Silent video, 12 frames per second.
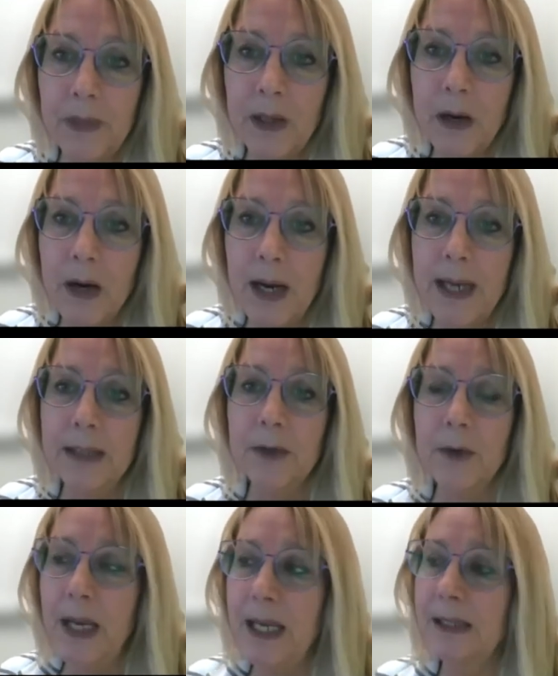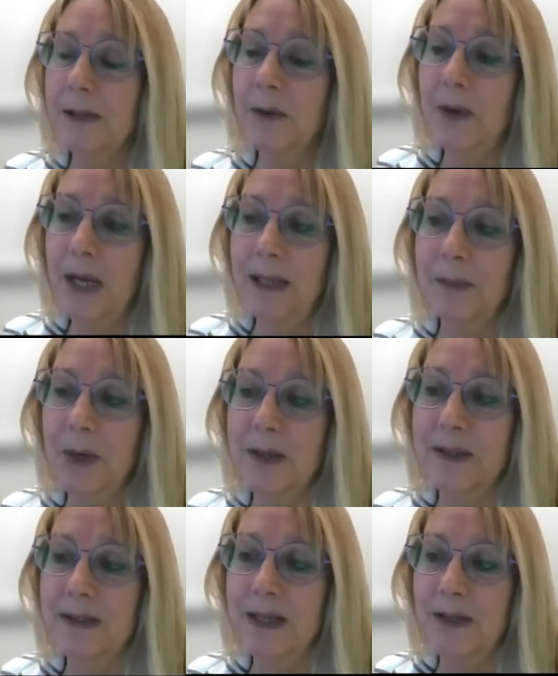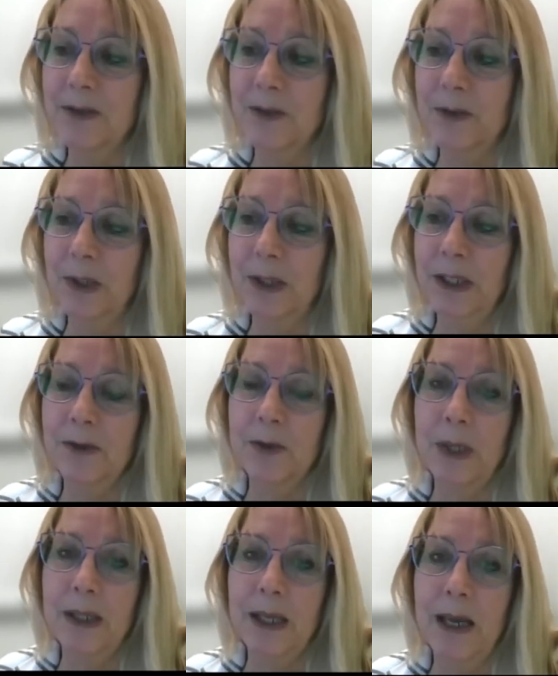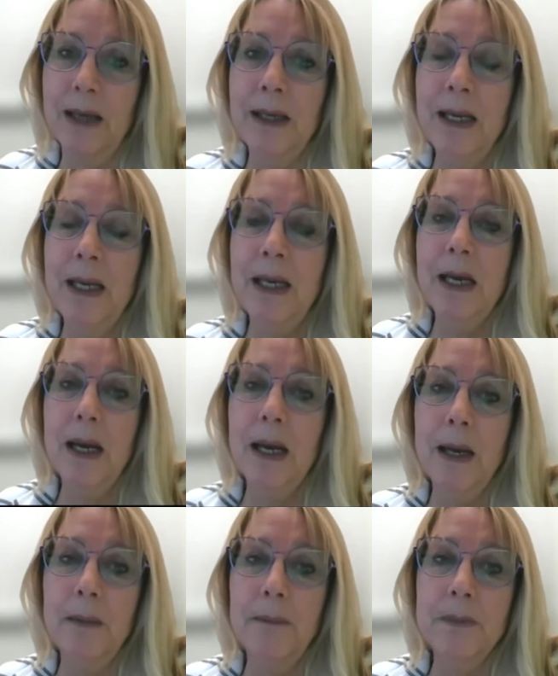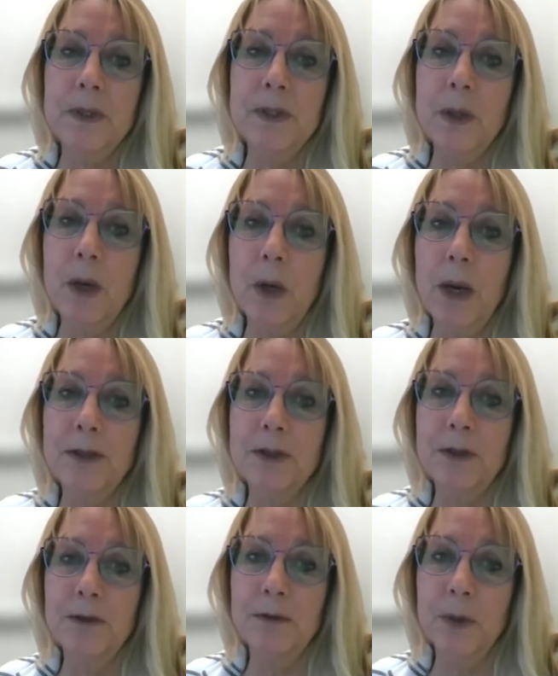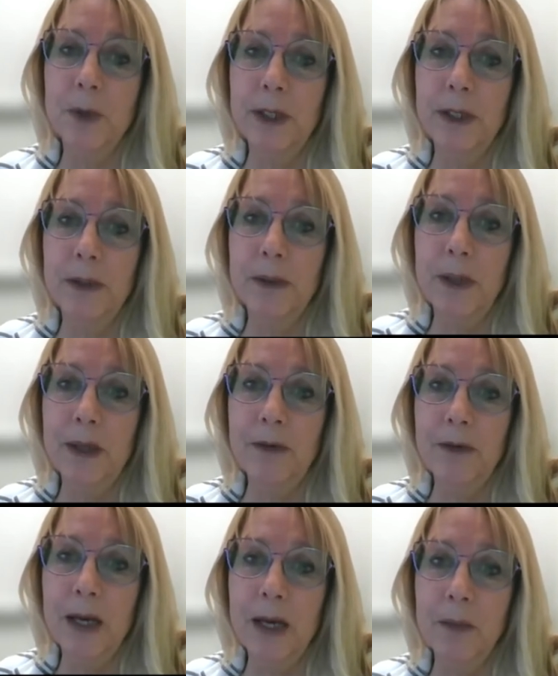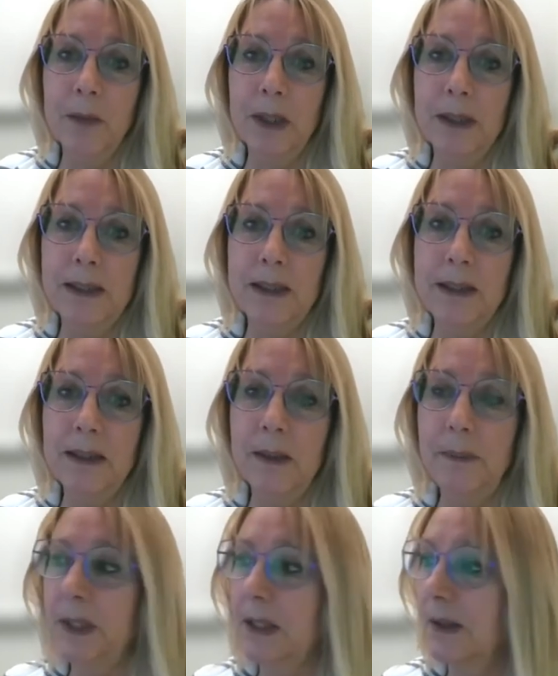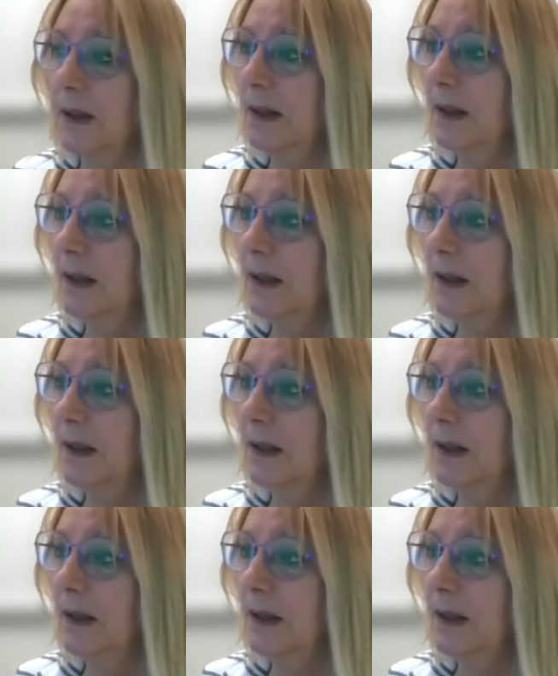All right, great presentation. Really enjoyed that. So a question for you. I've got one teed up here.